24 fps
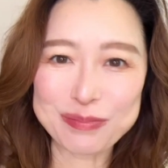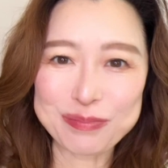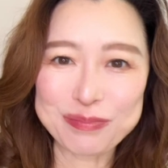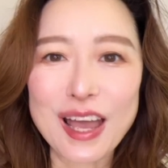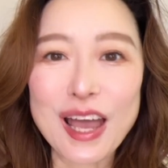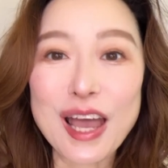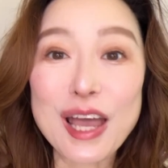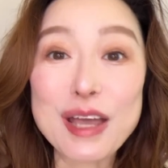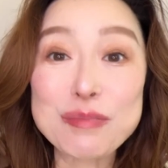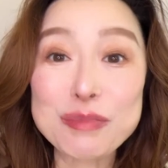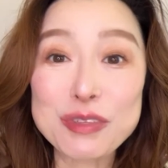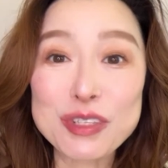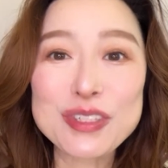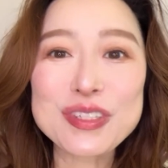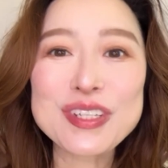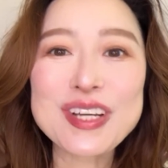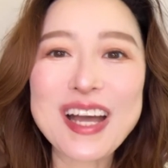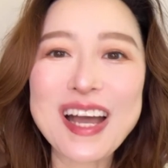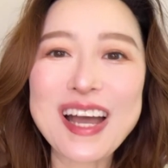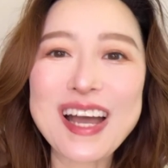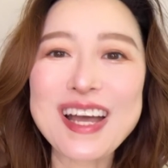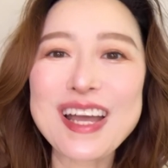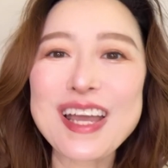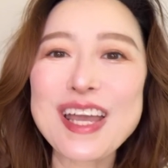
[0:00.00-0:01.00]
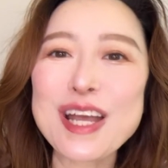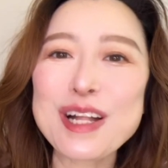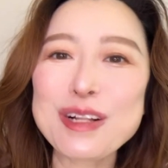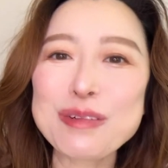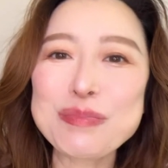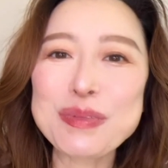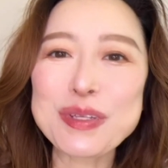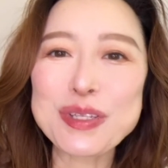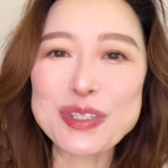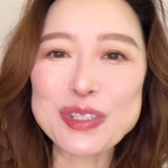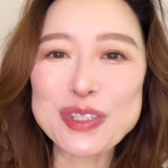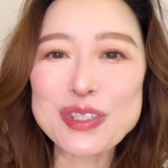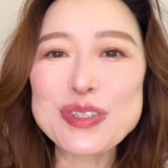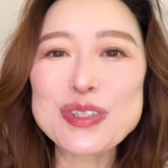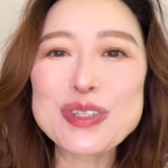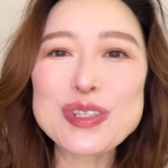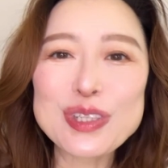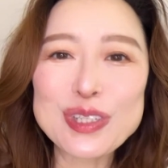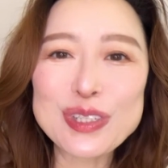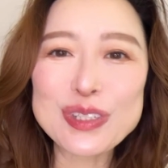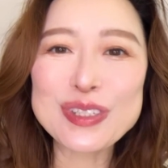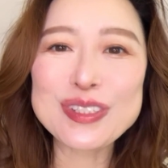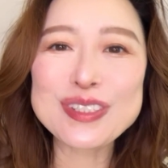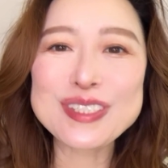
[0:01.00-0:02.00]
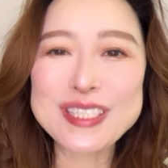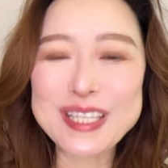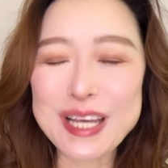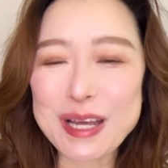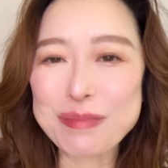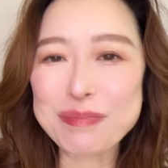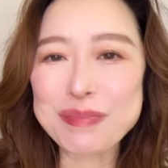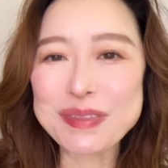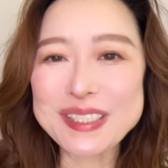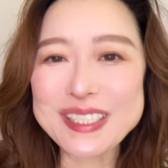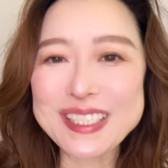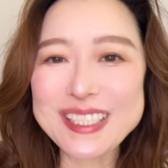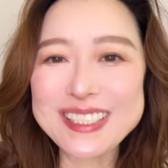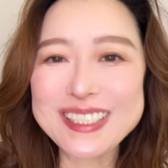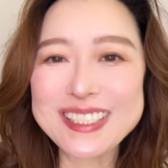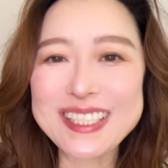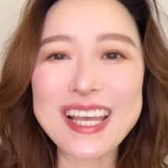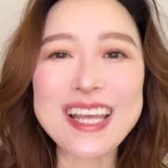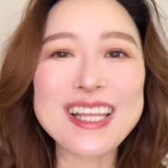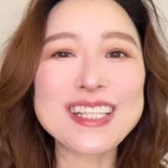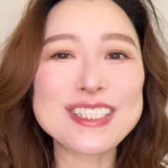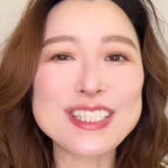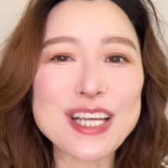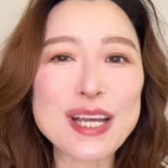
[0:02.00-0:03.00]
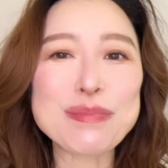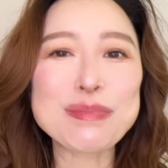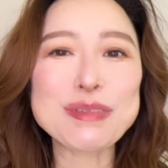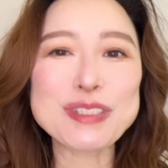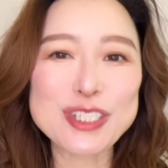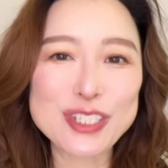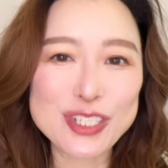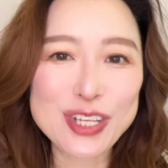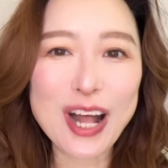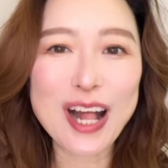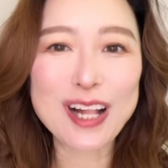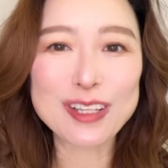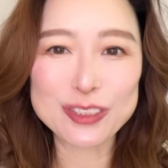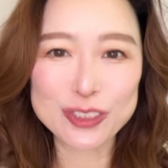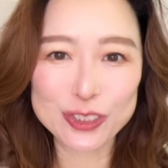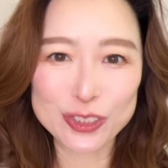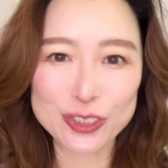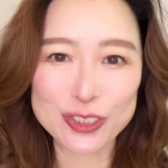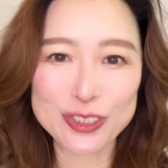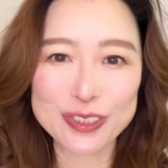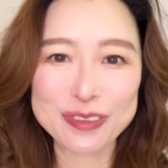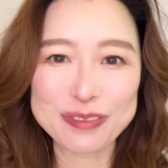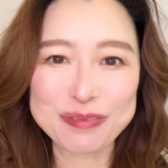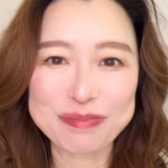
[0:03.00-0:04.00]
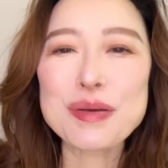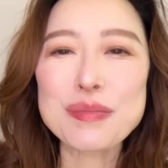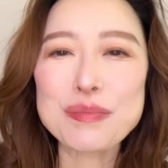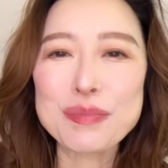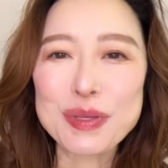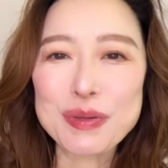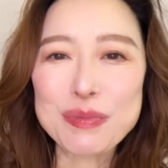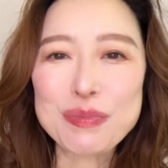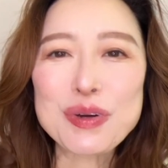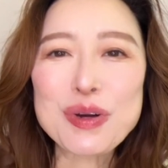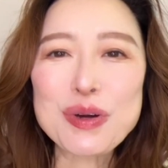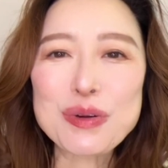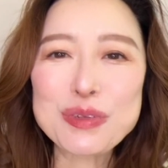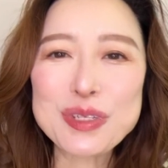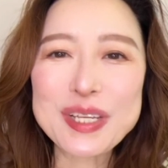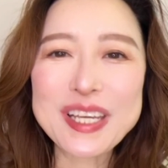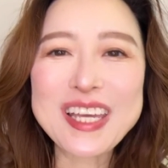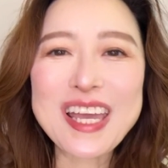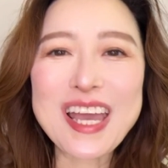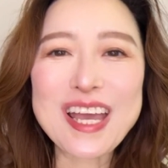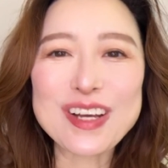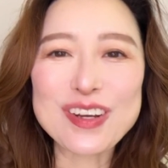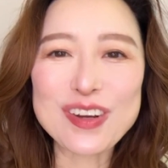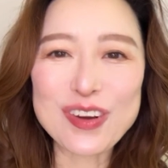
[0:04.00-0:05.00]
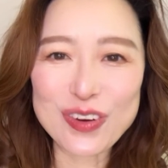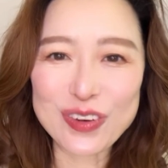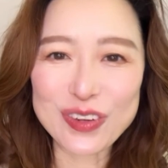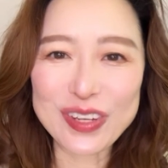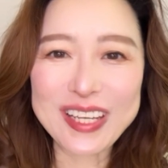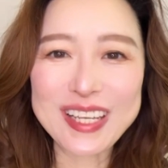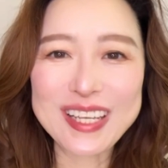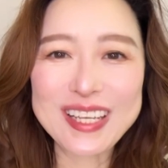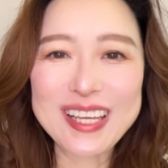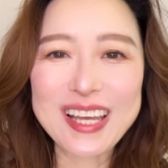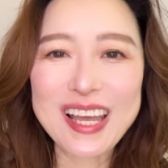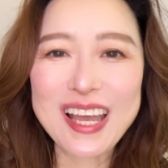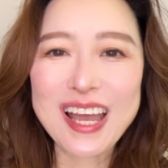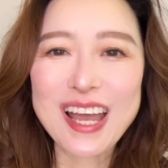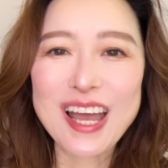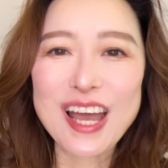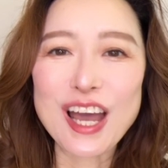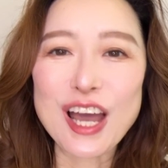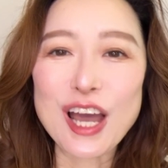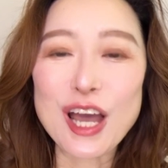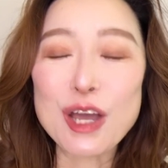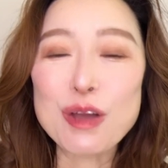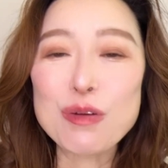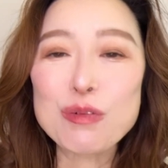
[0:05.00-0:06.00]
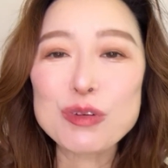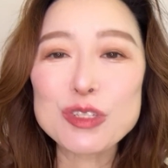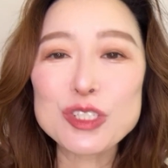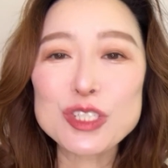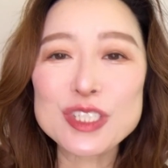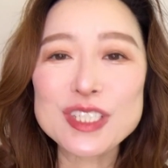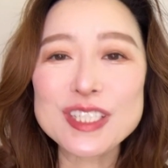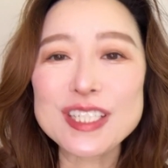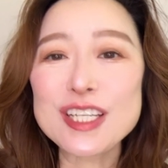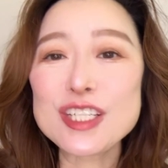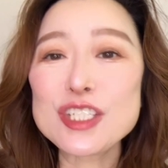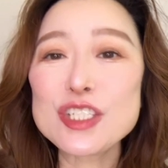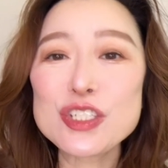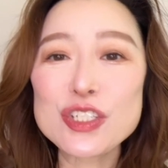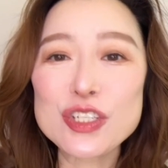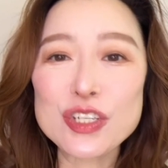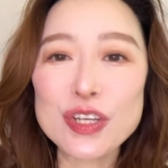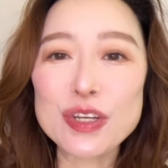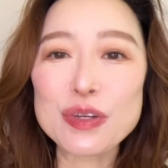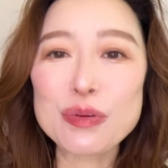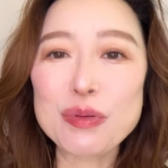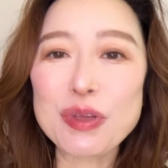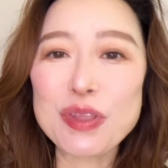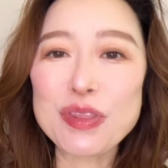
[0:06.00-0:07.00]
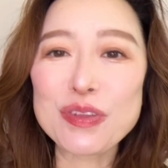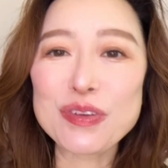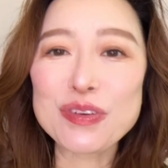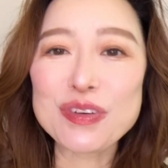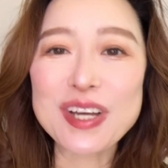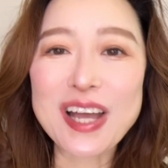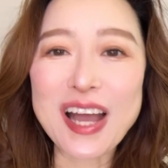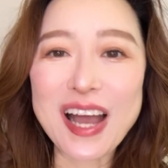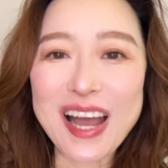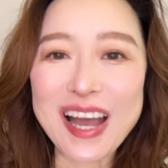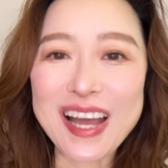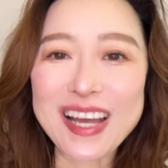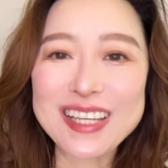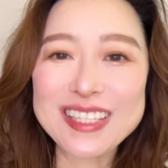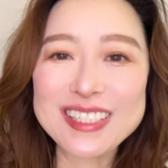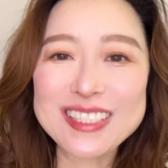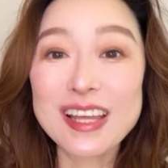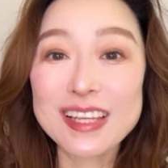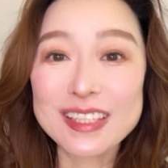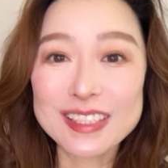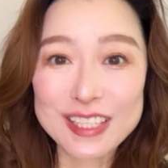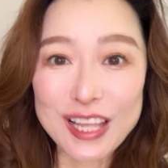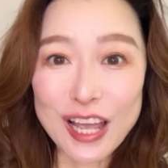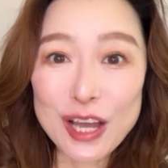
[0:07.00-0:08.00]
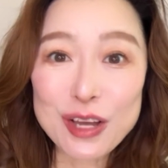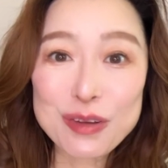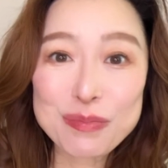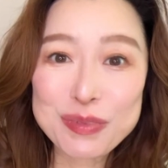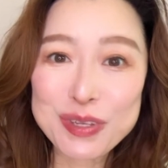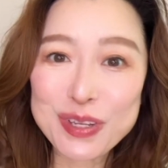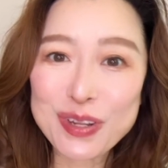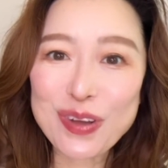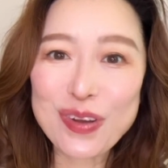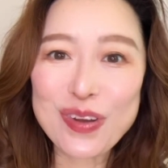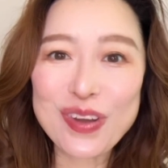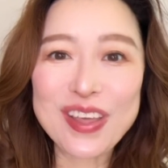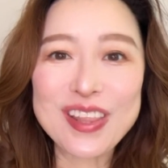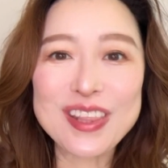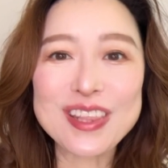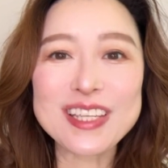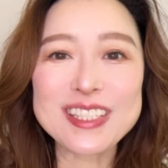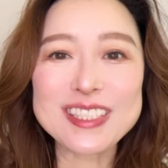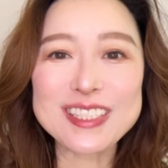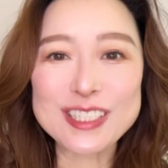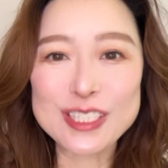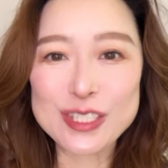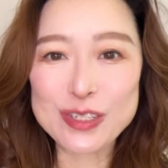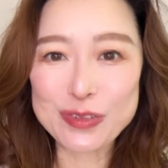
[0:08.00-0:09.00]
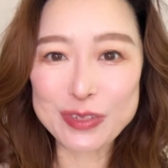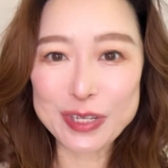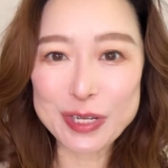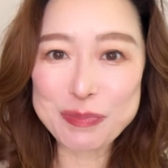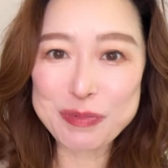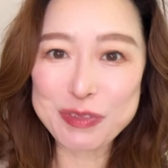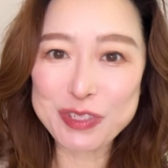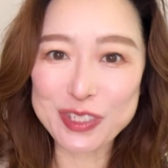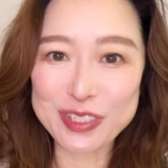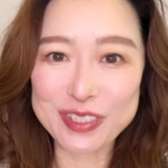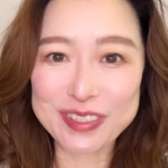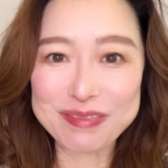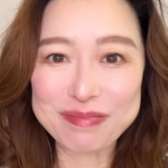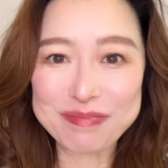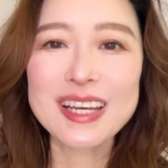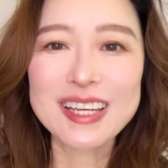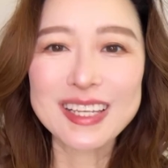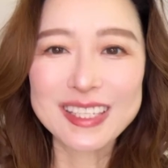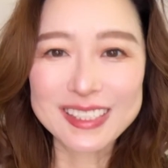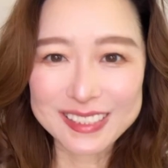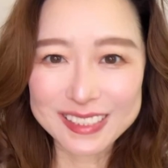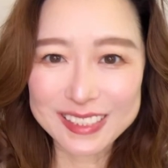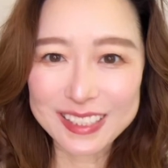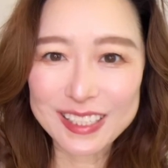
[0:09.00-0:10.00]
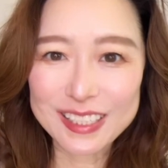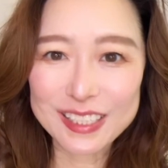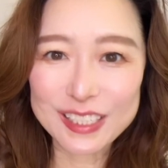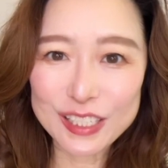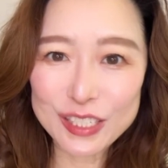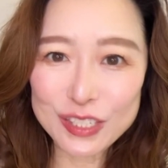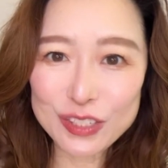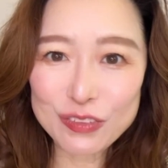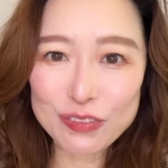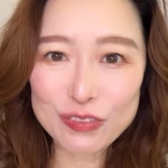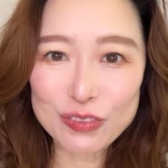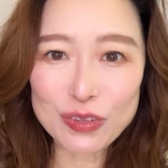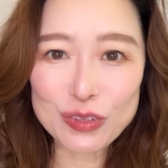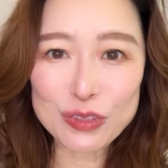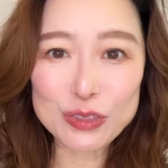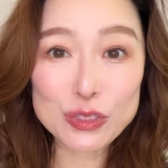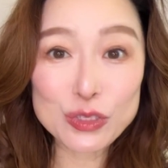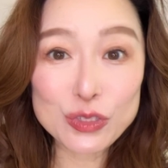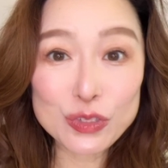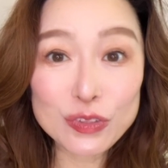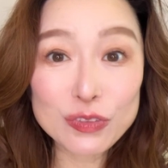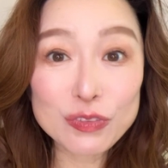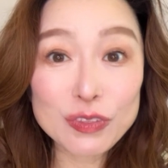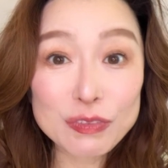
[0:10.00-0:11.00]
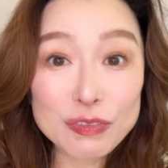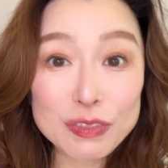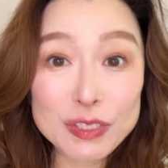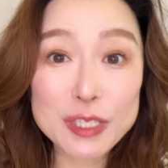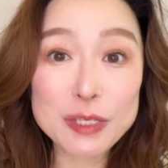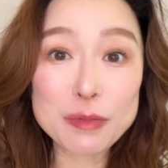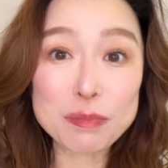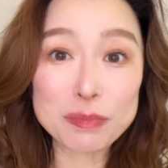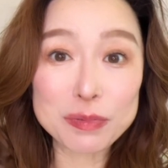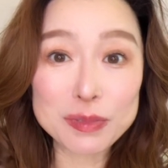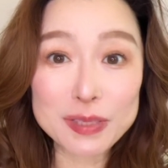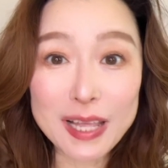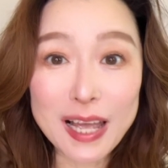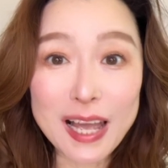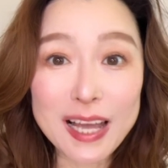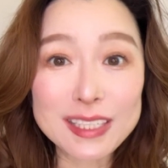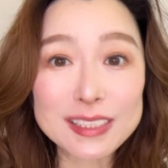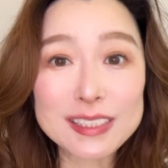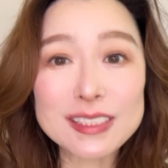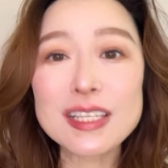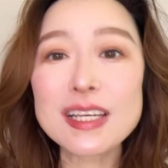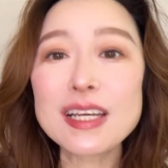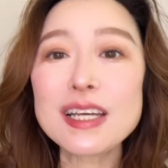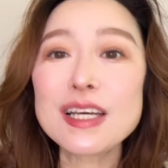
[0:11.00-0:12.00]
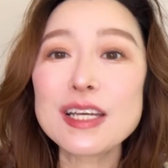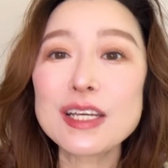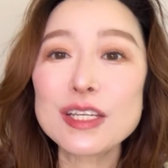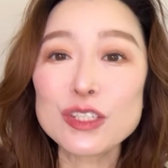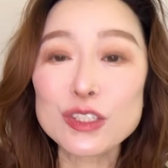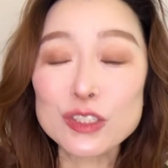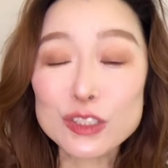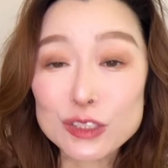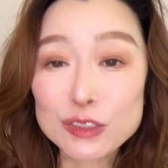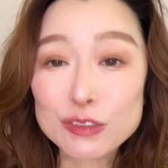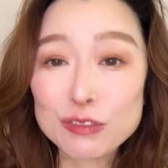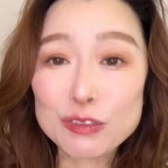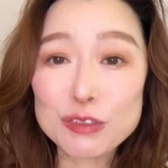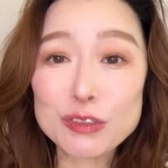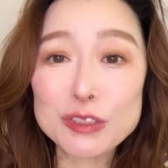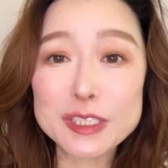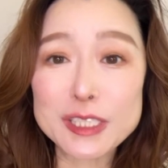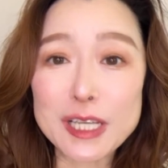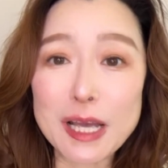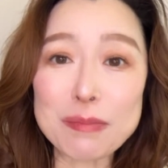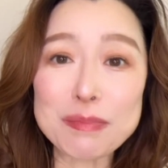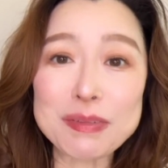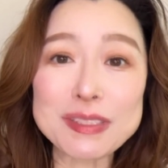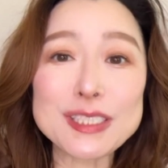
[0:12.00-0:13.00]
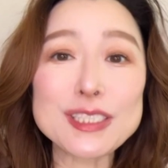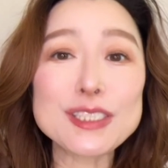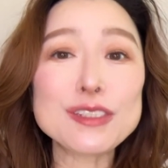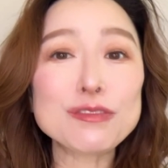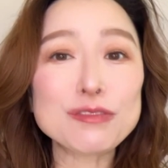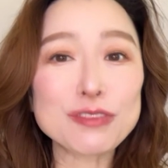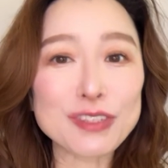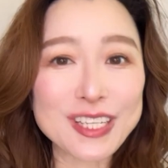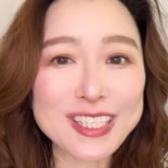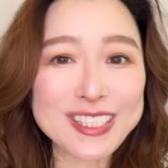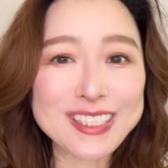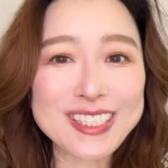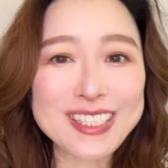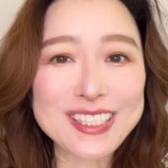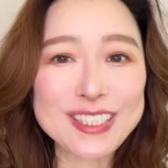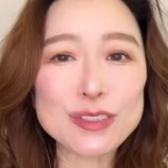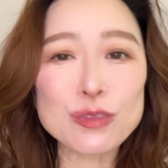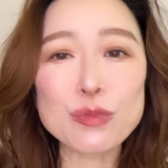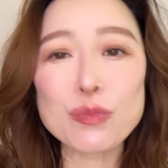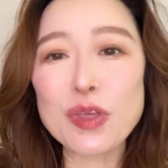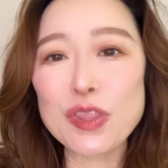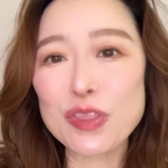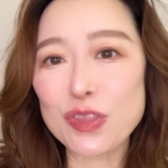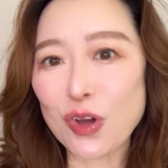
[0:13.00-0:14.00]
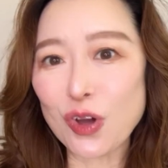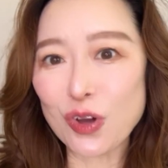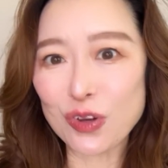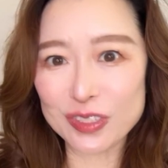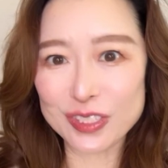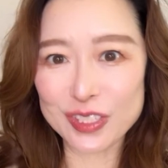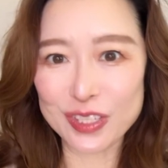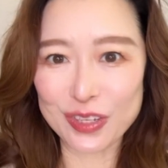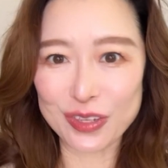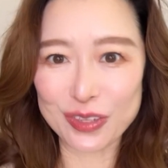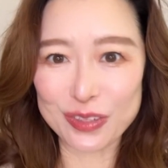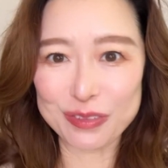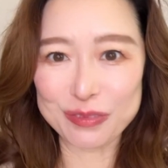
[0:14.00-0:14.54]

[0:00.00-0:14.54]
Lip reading: I'm Yuka, helping you learn Japanese and Japanese culture. Before we get going, I want to just share with you guys, down below in the description, it's a link for 250 plus useful Japanese phrases with audio.